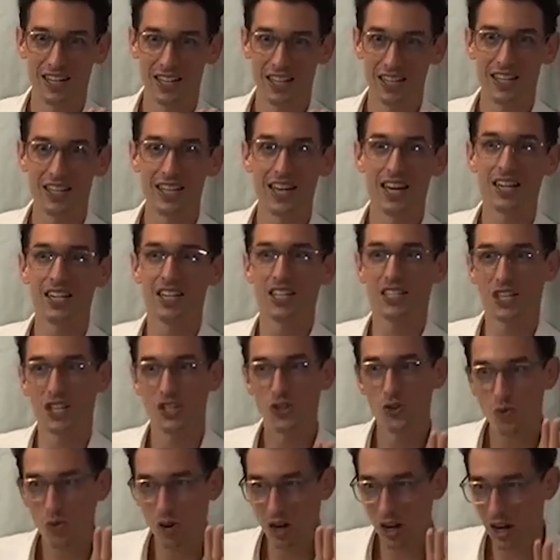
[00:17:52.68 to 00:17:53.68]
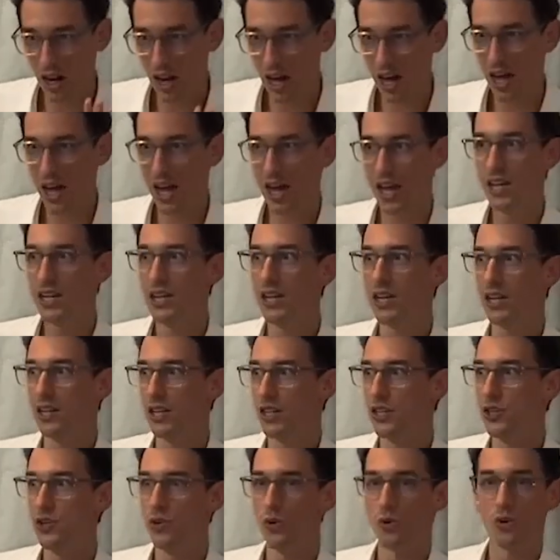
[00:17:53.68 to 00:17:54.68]
That is, you align
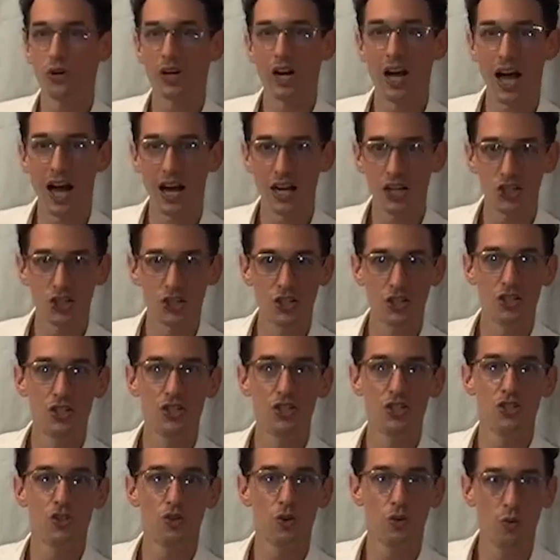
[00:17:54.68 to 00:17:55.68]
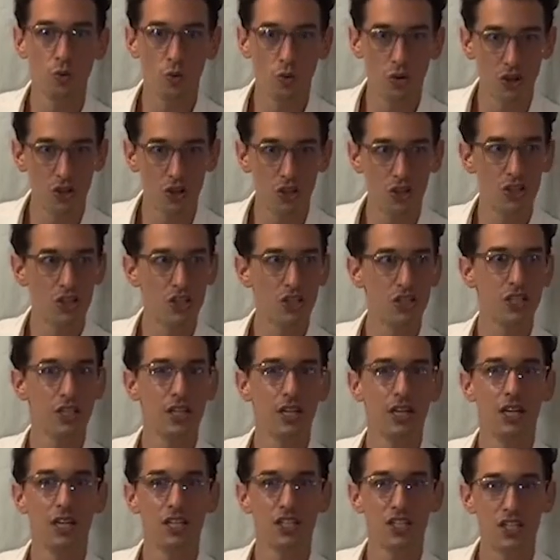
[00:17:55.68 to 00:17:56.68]
your actions, your words,
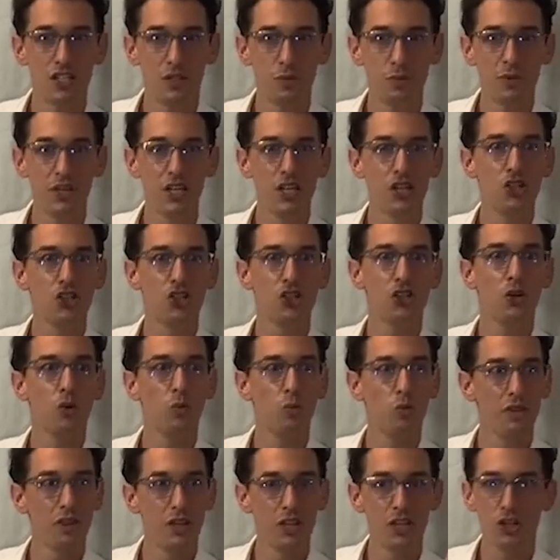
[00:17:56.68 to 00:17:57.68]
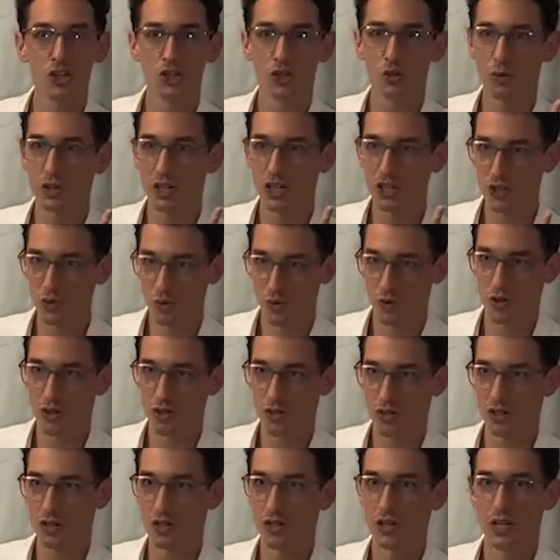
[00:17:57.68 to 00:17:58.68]
speech with Ishvara's
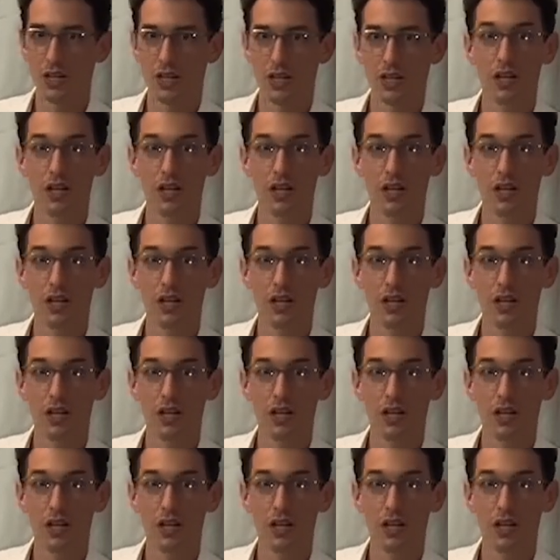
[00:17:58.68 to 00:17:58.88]
order.